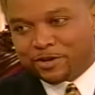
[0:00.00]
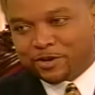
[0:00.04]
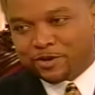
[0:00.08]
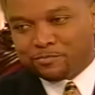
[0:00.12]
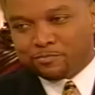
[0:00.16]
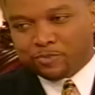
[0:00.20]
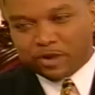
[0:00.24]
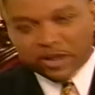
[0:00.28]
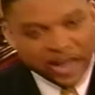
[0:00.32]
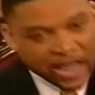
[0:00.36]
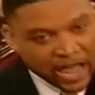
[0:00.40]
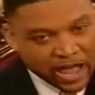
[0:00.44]

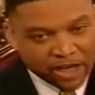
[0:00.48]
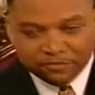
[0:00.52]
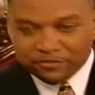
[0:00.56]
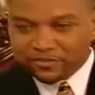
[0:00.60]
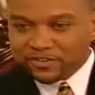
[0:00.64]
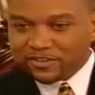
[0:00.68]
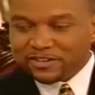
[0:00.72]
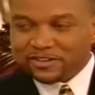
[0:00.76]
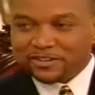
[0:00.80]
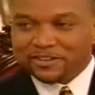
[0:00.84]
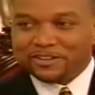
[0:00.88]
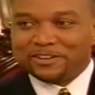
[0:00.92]
But
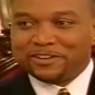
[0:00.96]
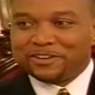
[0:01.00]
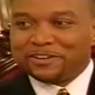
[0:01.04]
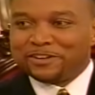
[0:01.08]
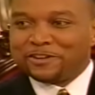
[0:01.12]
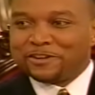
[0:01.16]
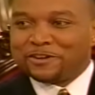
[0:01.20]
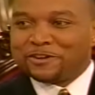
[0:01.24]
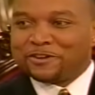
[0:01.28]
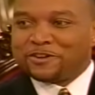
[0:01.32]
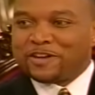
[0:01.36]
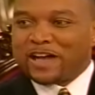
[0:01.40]
after
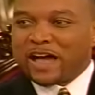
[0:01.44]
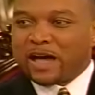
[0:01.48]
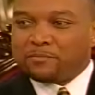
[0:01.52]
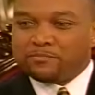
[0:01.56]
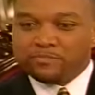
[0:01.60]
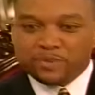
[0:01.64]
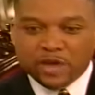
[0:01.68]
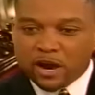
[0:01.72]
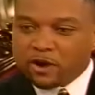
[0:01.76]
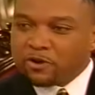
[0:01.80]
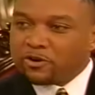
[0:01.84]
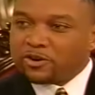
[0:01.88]
I
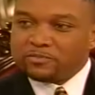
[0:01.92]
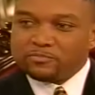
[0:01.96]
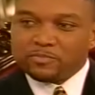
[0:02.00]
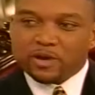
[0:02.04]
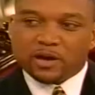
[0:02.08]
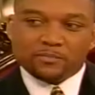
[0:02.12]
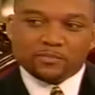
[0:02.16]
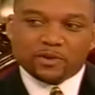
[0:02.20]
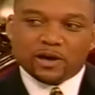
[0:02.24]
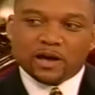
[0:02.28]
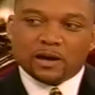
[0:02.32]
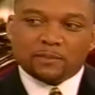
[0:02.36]
buried my
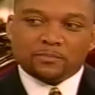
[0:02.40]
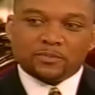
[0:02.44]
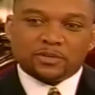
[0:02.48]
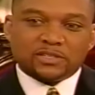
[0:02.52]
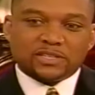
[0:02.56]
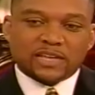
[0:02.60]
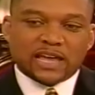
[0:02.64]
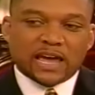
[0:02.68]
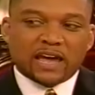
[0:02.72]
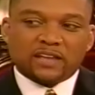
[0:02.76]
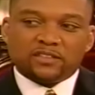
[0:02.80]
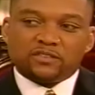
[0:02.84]
mom and
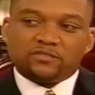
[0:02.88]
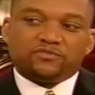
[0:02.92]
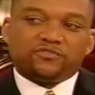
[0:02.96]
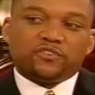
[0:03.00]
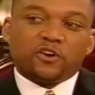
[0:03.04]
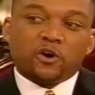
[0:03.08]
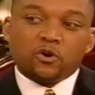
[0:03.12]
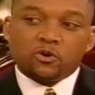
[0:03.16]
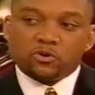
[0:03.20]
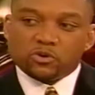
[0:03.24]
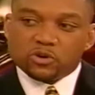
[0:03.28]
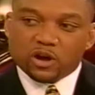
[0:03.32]
dad, the
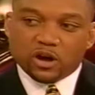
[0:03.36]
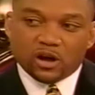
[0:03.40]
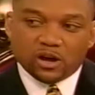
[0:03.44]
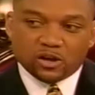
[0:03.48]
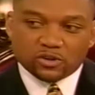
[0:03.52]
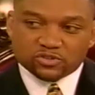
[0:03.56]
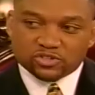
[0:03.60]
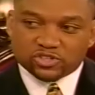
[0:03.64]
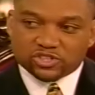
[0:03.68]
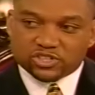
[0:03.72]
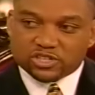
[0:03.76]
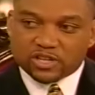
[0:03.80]
phone
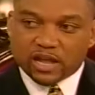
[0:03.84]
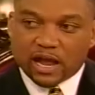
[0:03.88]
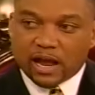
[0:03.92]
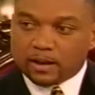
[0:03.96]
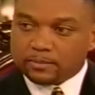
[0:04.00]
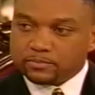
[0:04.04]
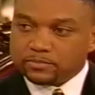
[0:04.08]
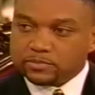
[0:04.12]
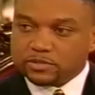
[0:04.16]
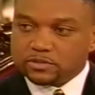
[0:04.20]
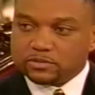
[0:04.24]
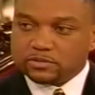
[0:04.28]
calls
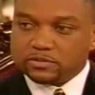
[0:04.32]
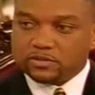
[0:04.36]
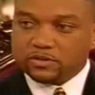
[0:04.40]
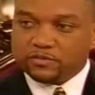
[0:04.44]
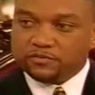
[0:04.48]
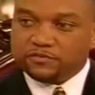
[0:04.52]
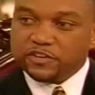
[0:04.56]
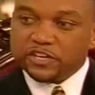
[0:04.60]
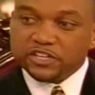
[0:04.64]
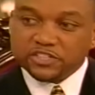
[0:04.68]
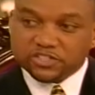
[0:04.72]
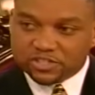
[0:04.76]
stopped. The
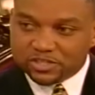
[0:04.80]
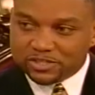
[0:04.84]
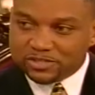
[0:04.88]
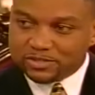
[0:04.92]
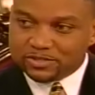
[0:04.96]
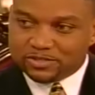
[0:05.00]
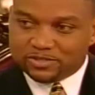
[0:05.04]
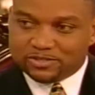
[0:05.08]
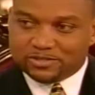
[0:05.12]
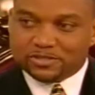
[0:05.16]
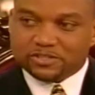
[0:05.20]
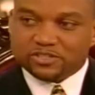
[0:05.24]

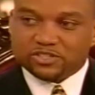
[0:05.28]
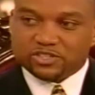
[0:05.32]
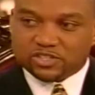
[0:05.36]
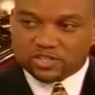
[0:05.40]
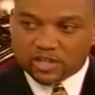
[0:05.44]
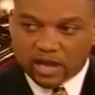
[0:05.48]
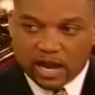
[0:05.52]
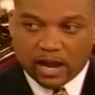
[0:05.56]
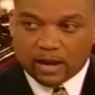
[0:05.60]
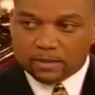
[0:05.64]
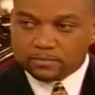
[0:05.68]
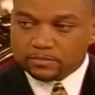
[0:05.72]
visits
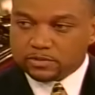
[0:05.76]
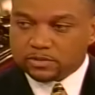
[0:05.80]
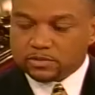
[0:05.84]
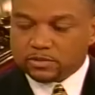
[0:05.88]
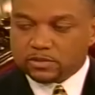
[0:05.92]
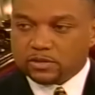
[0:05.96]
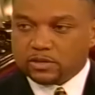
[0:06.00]
stopped.